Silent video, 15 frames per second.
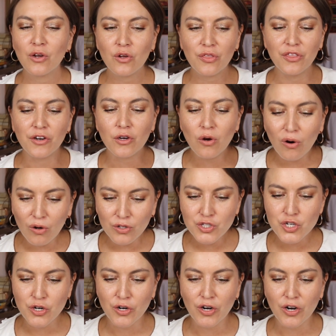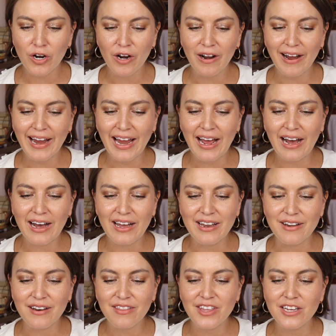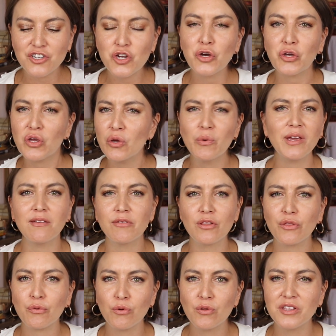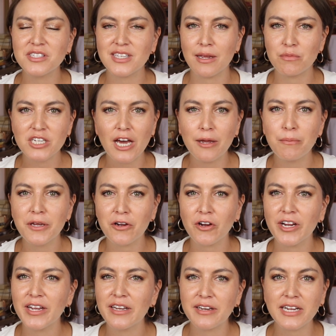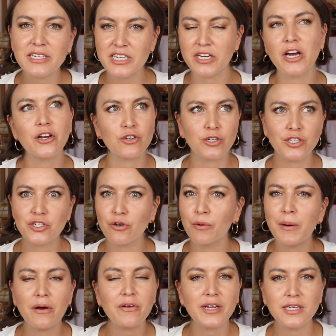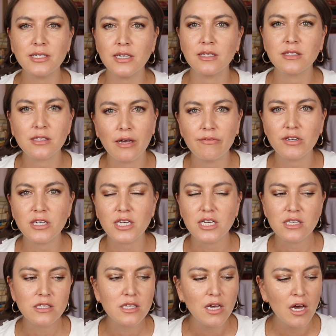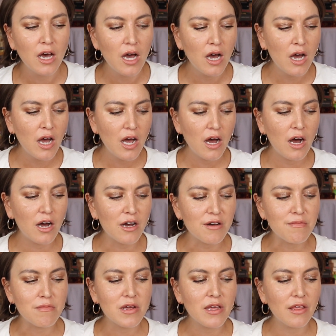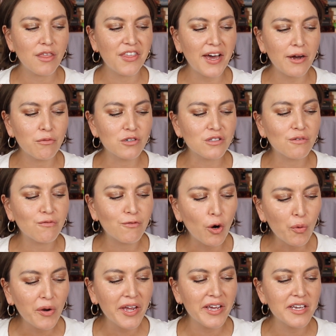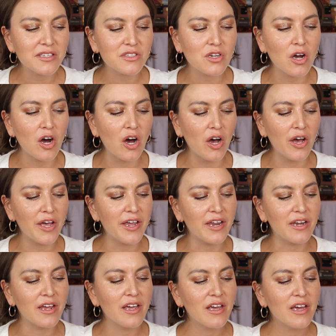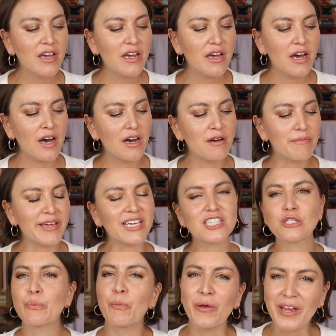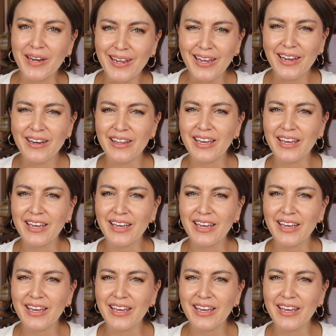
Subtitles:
the culture and that took you even through the same time period, 1900 to about 1970s, that was focused on explaining the